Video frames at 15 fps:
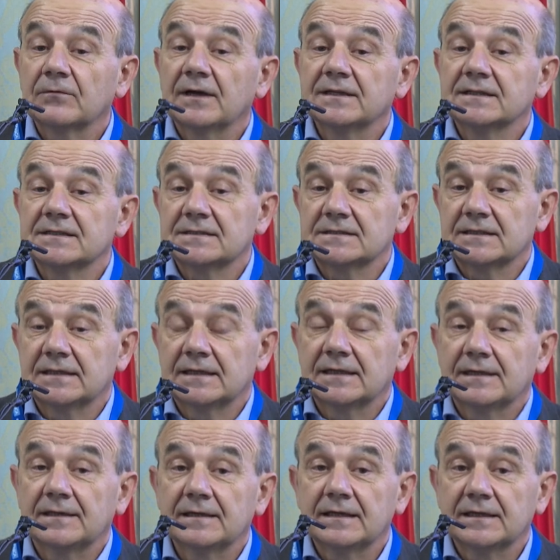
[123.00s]
one is
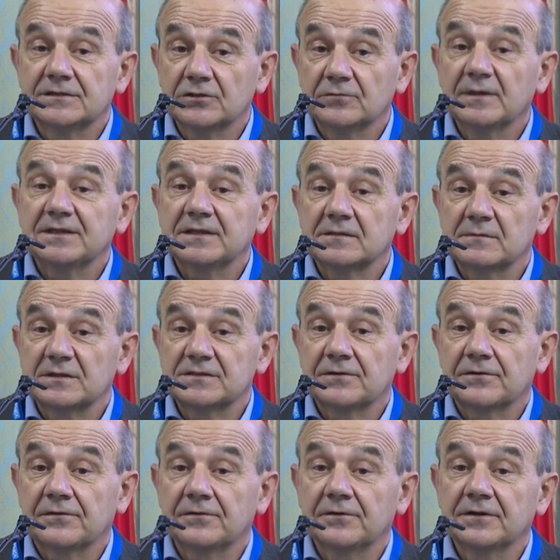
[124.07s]
uh, geometric
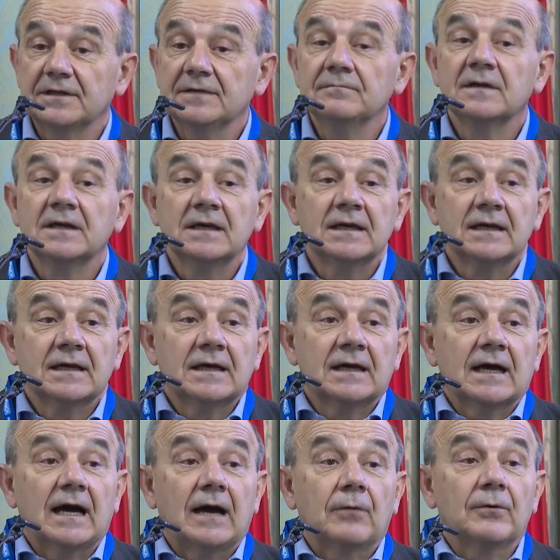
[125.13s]
measure theory.
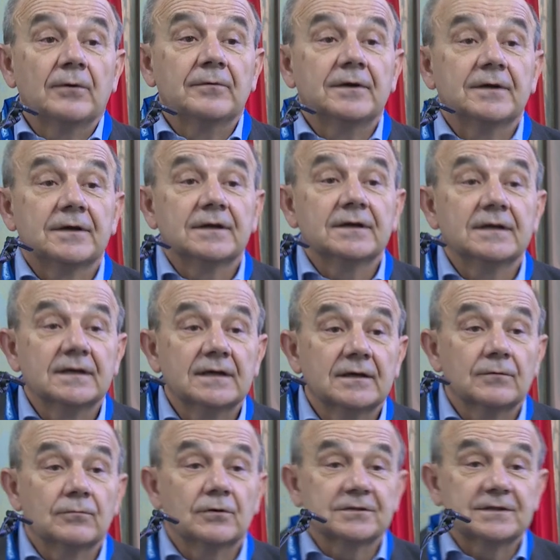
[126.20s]
However,
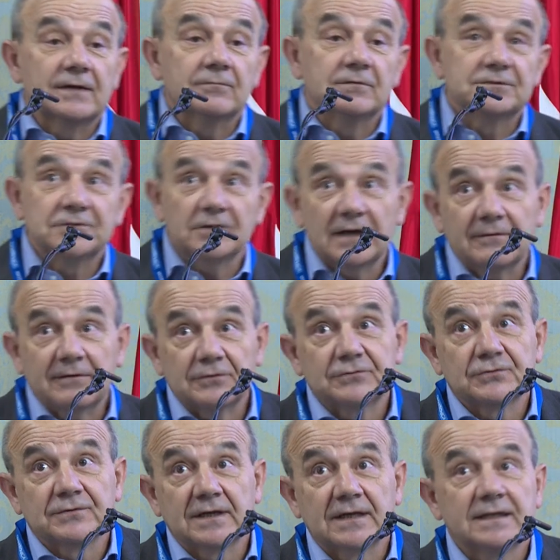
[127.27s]
uh, what I will talk
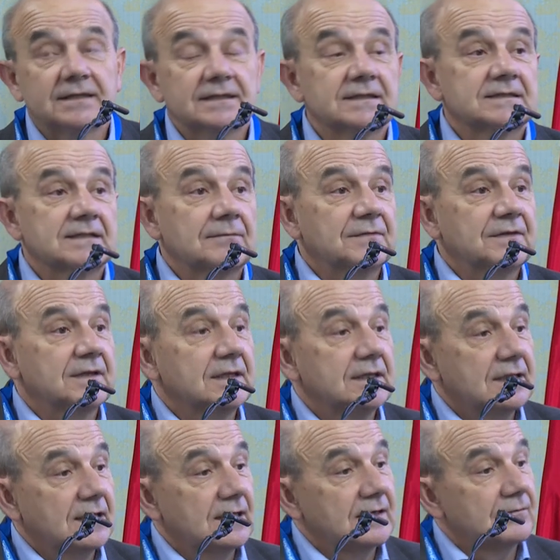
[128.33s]
about today is
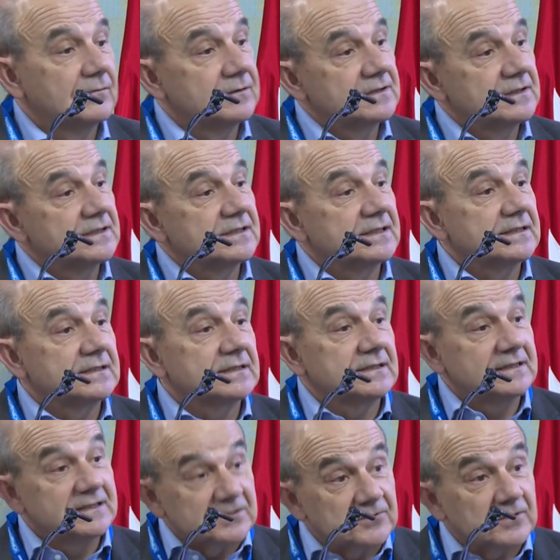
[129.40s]
something uh, which is, is,
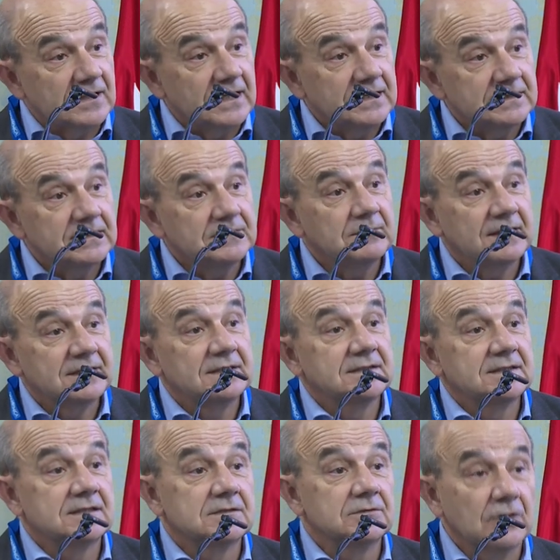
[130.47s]
is, related, but
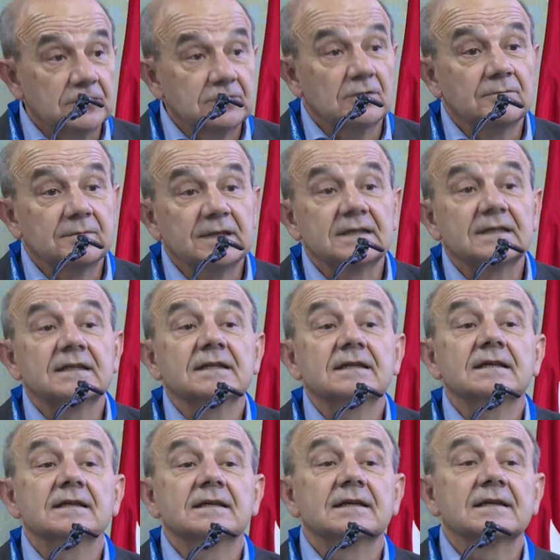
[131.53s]
it is not completely
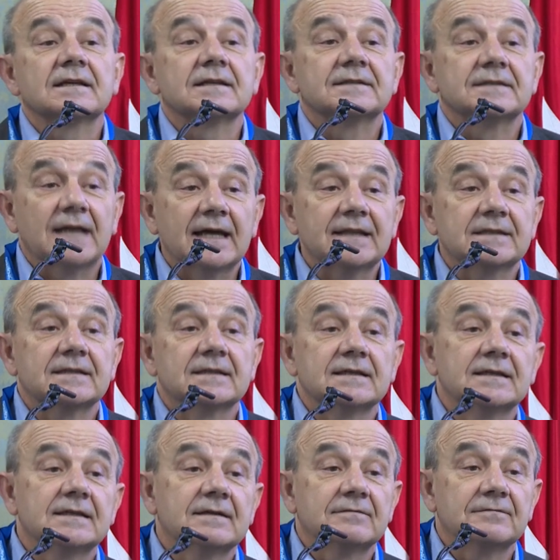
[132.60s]
uh, that
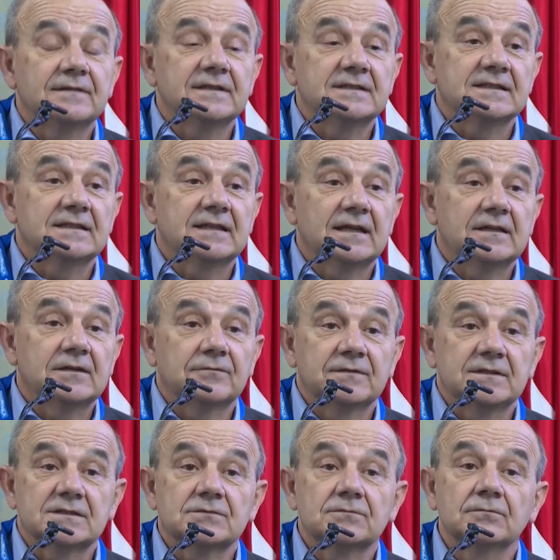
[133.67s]
uh, fits in any of
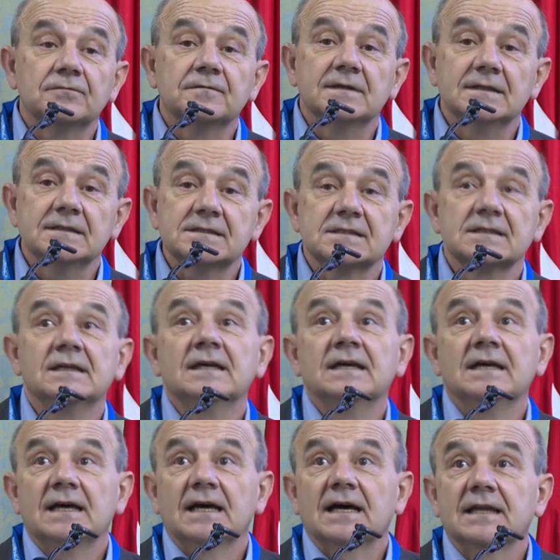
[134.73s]
these two fields.
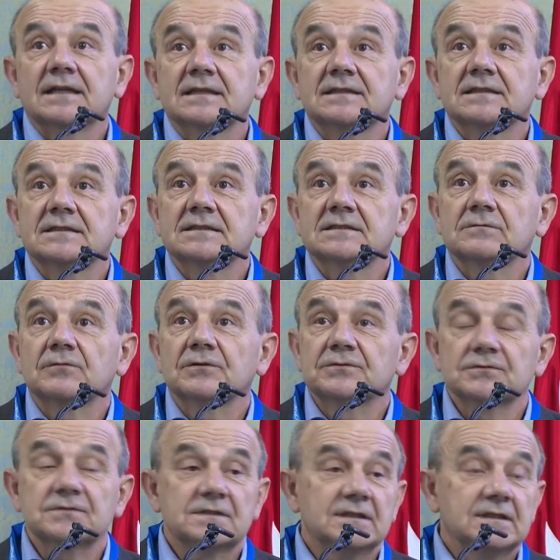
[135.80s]
And it is what
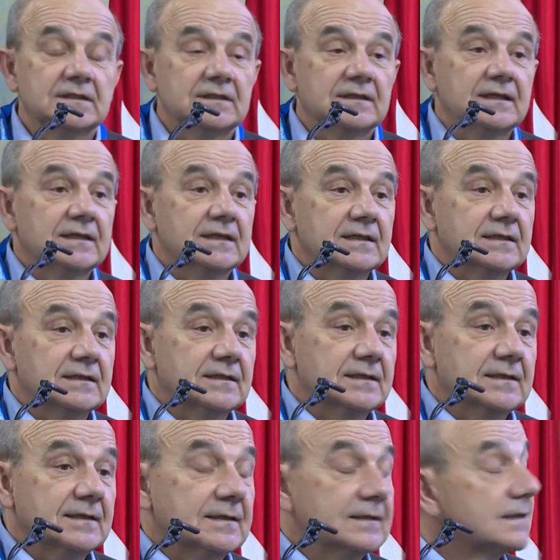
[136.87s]
you see in the, in
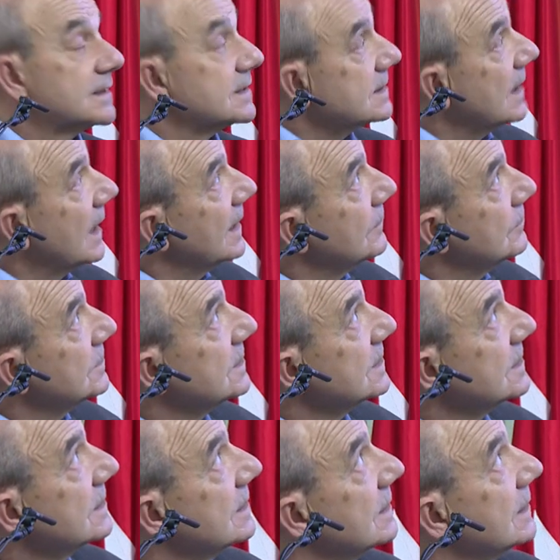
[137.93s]
the slide, which
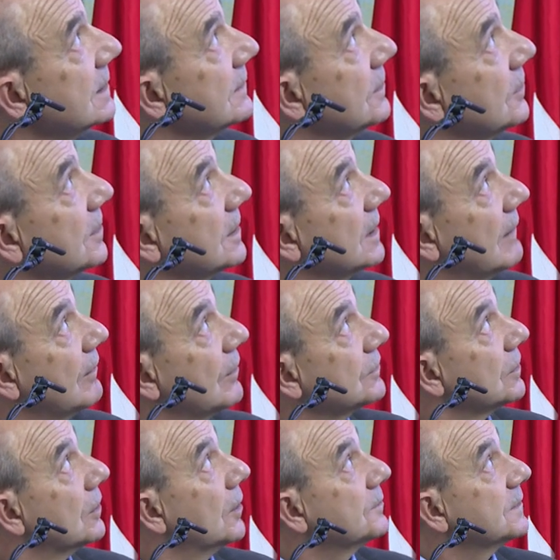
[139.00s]
is the theory
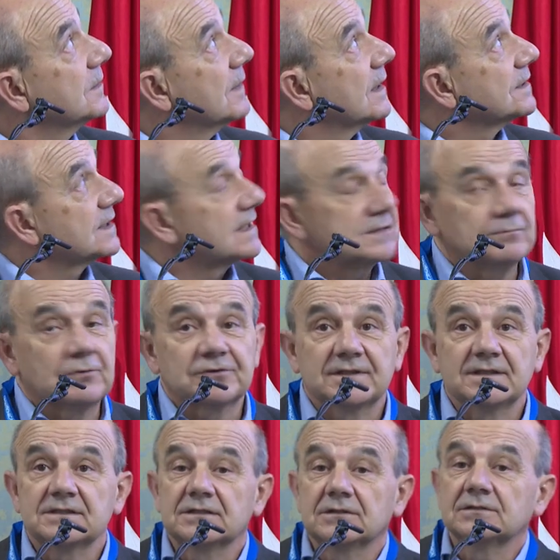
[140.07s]
about optimal
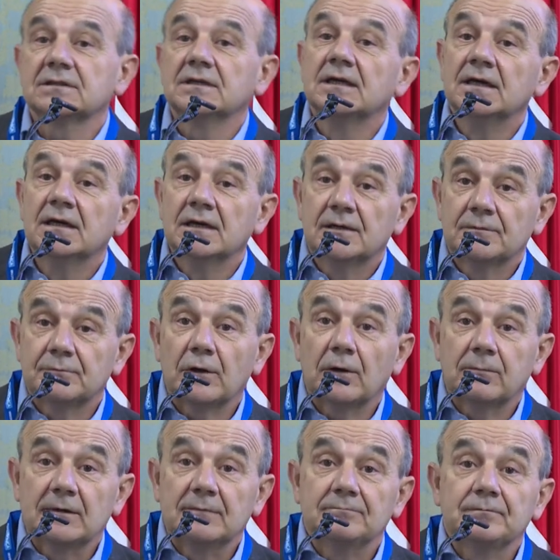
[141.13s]
transportation
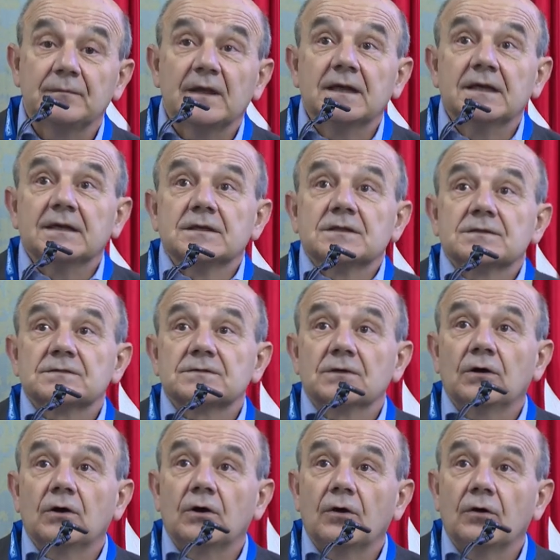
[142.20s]
problem.
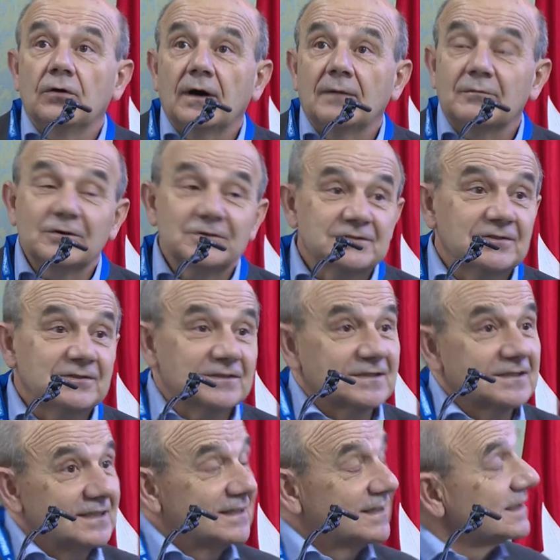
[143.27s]
So Ambrosio
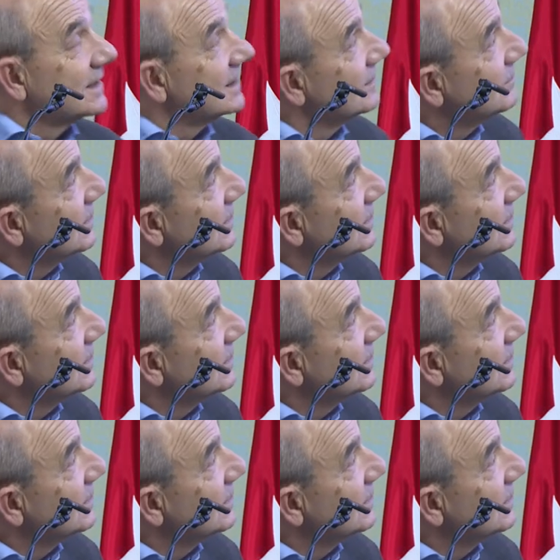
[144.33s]
is the, the